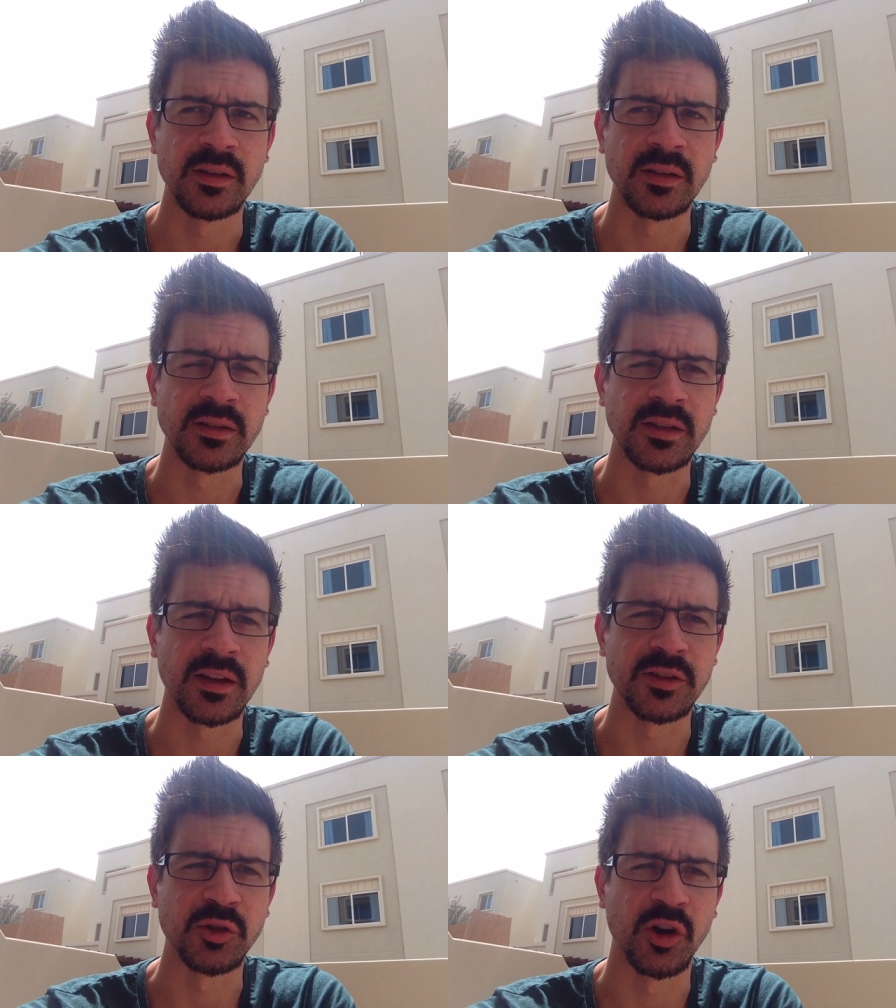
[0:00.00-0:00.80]
and
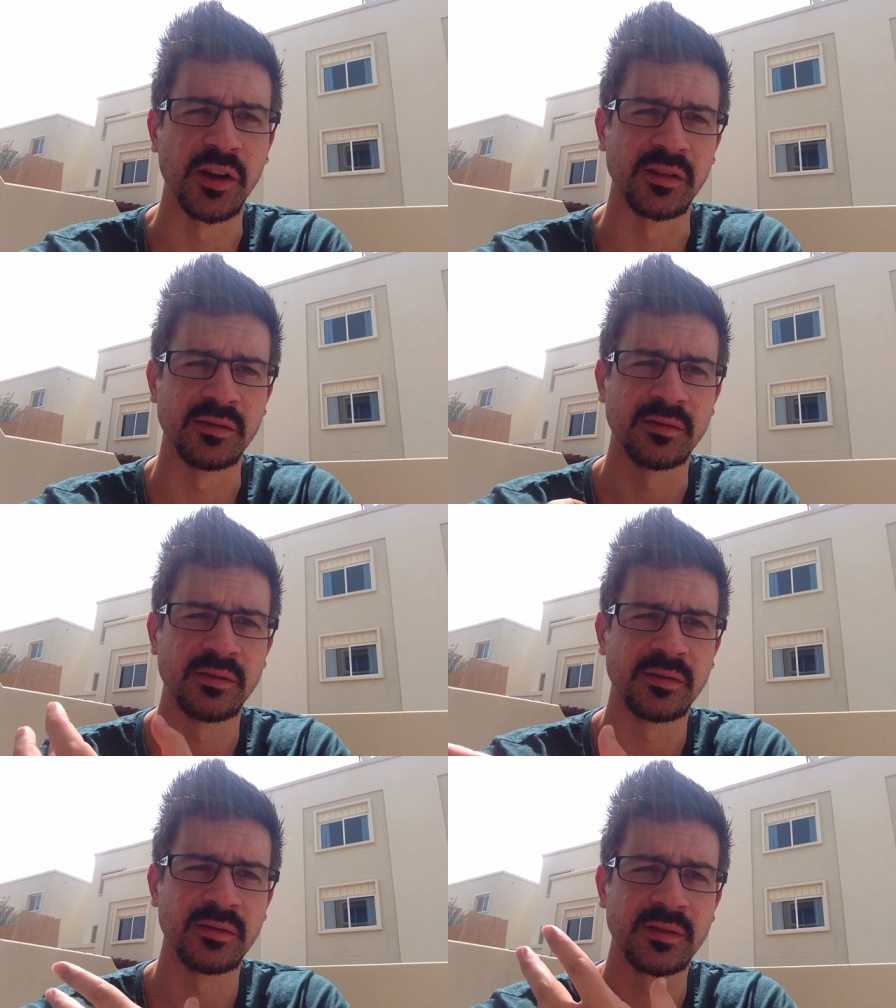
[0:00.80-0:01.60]
start to try and
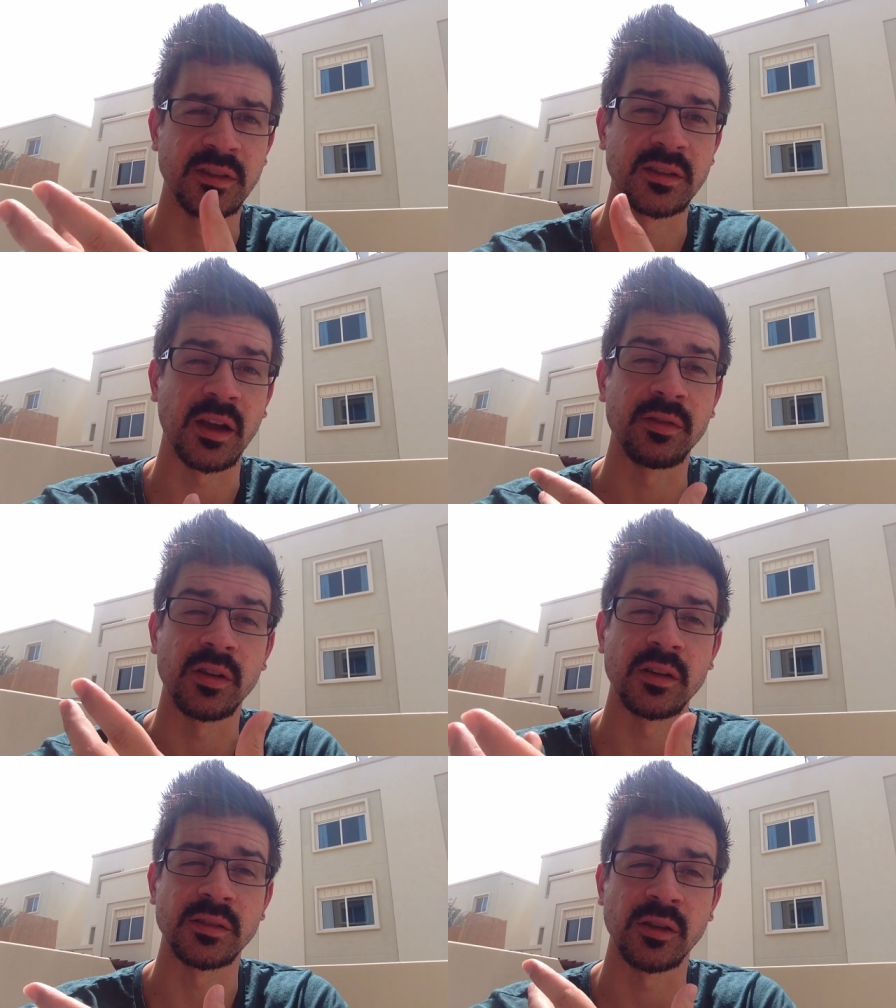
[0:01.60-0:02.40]

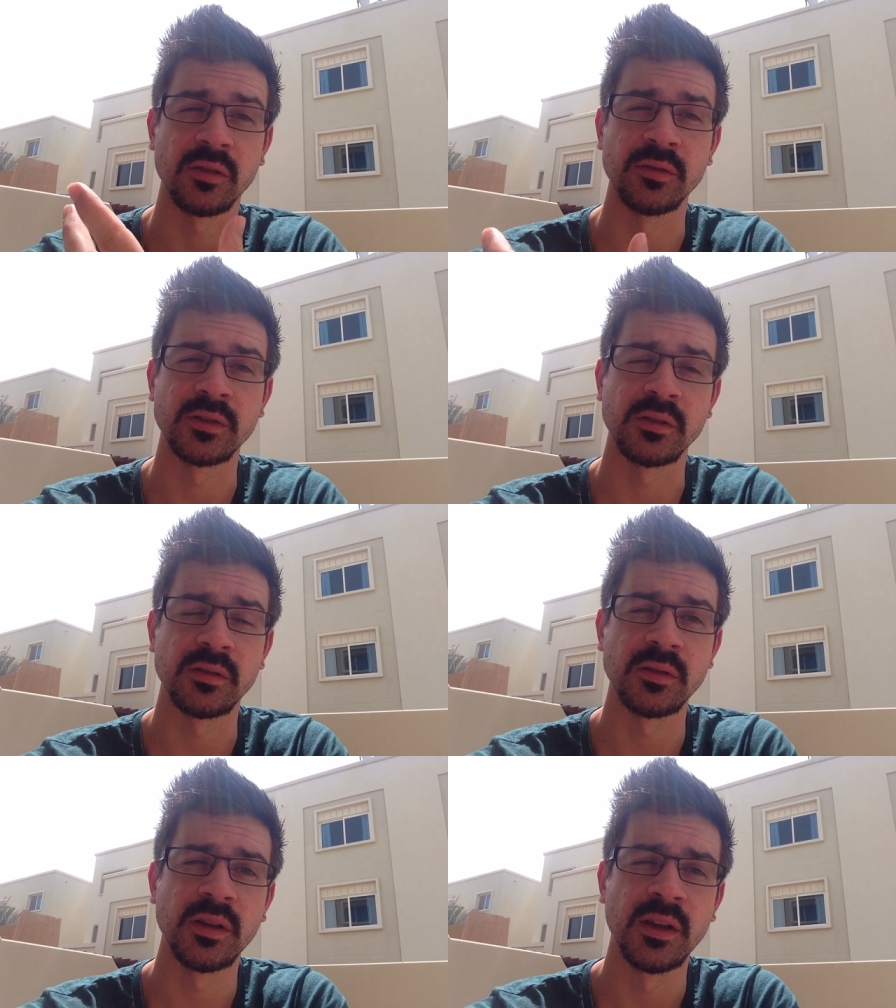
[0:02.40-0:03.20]
discover ourselves
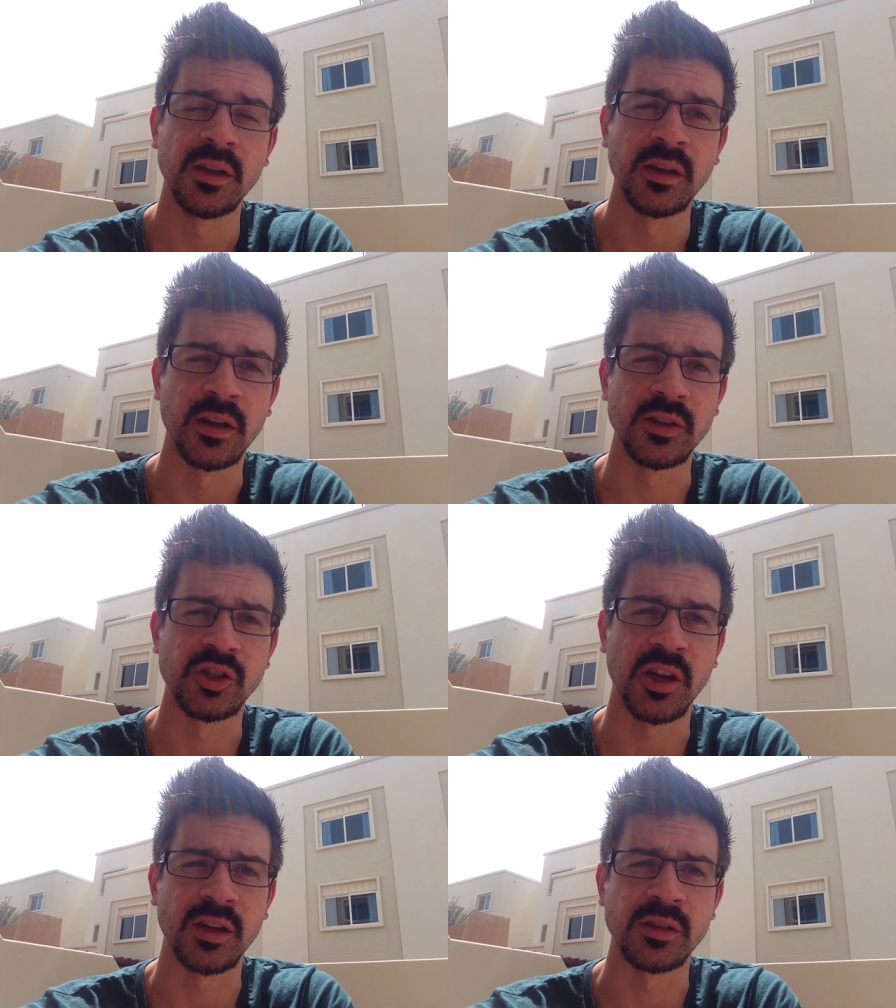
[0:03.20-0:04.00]
and
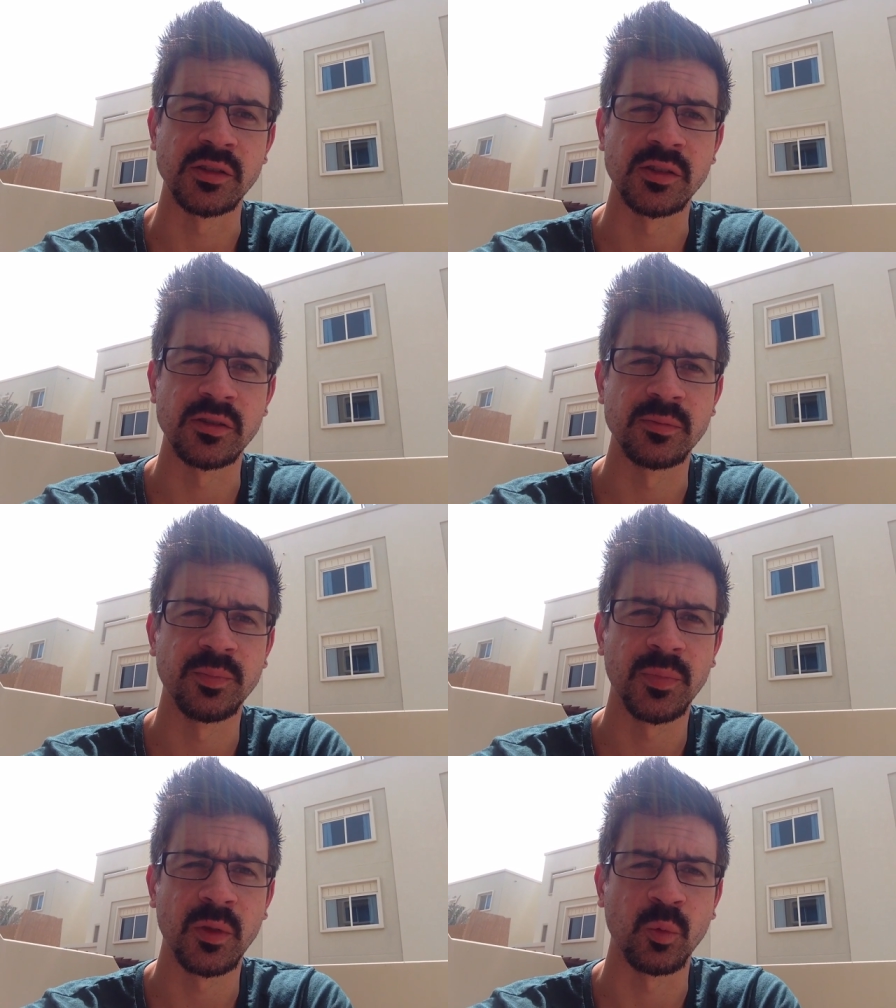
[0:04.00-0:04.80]
change
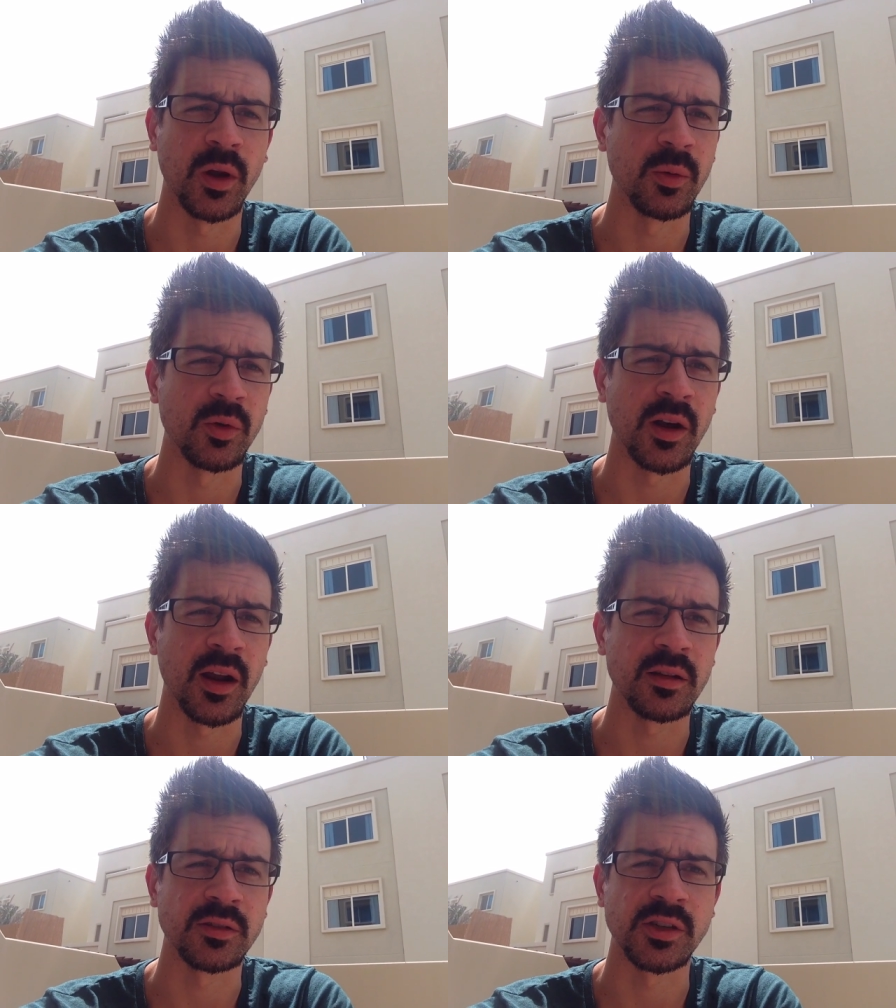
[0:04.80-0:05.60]
where we're
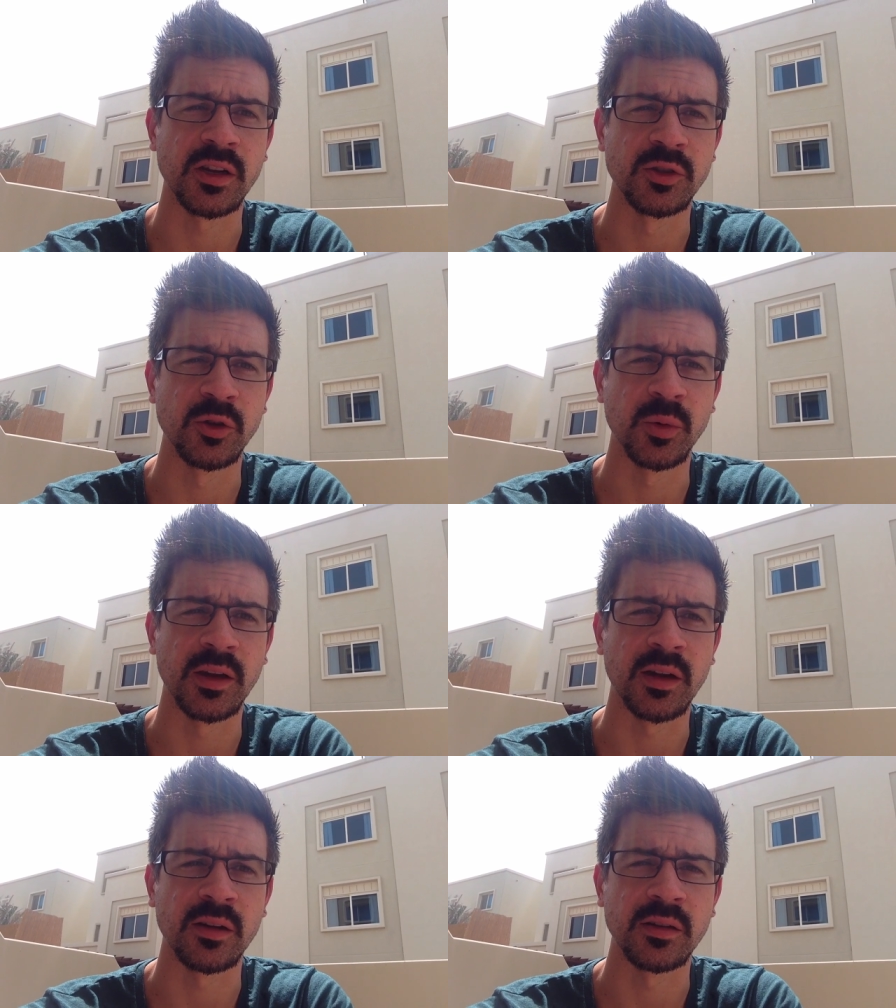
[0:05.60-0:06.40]
at and change who
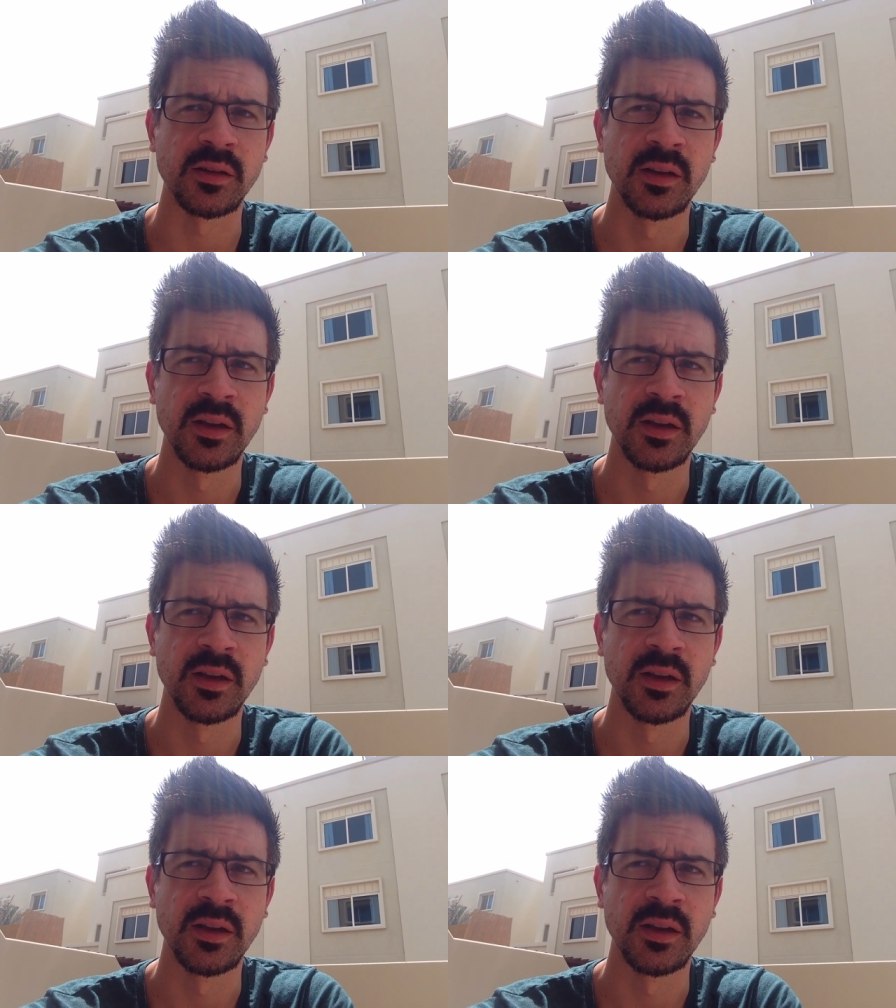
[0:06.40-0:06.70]
we are.